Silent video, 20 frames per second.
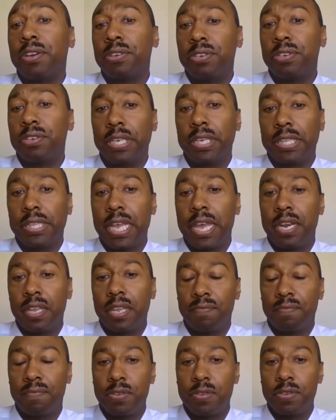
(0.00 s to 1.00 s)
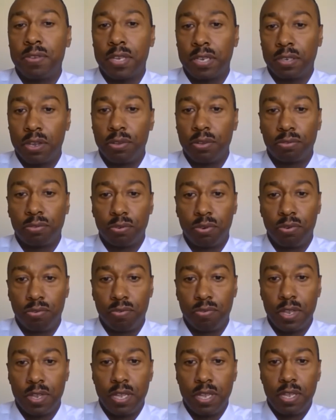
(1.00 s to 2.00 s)
doing that, if you can go
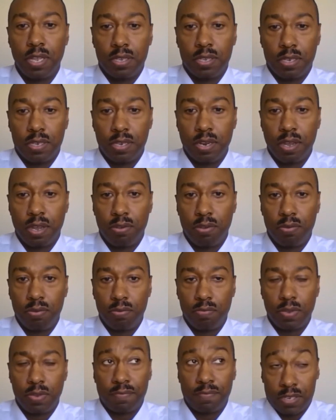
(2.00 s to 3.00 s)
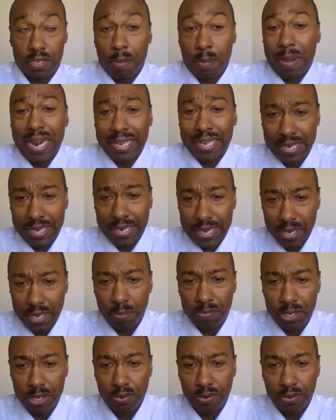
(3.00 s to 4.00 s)
through, if somebody can
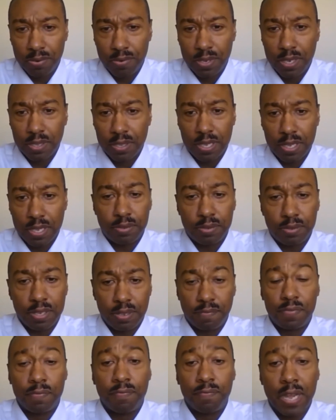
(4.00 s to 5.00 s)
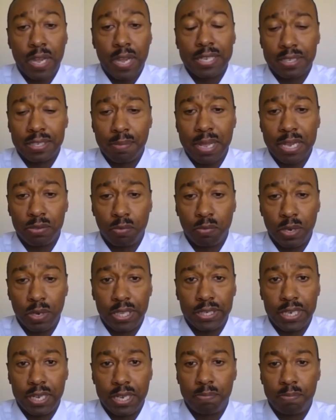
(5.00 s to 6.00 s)
help you, if you find somebody that's
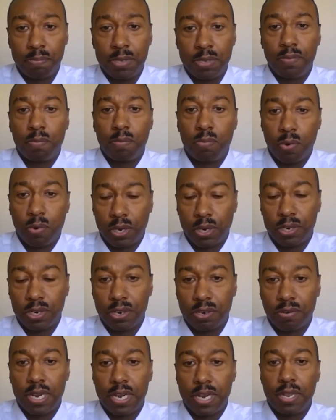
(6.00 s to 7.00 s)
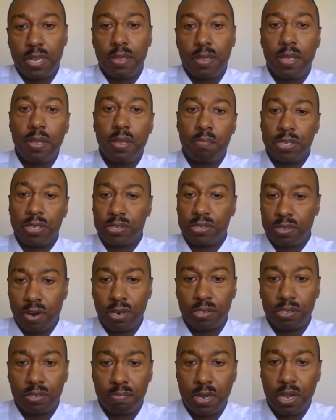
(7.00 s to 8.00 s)
willing to help you, work on your credit, but
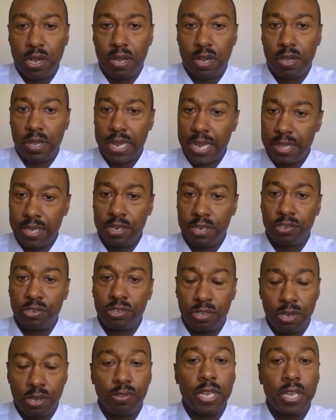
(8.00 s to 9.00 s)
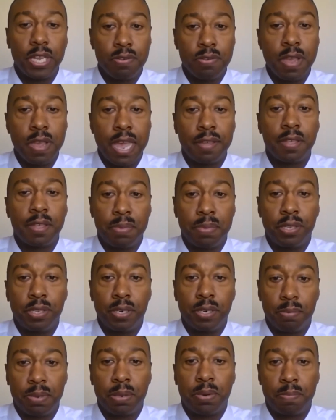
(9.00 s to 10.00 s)
start small and then show that you have the
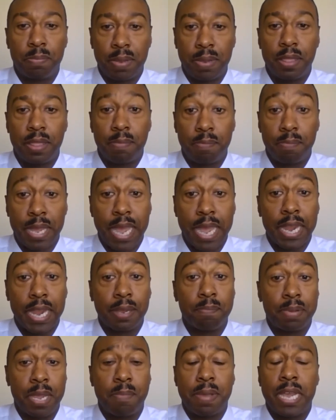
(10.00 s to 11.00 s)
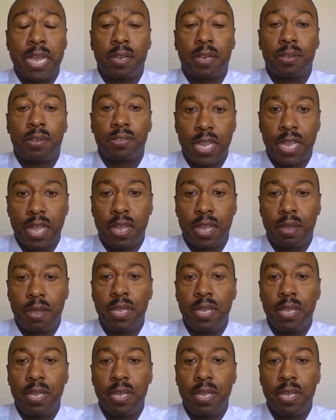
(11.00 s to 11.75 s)
ability to be able to pay them back and pay them back on time.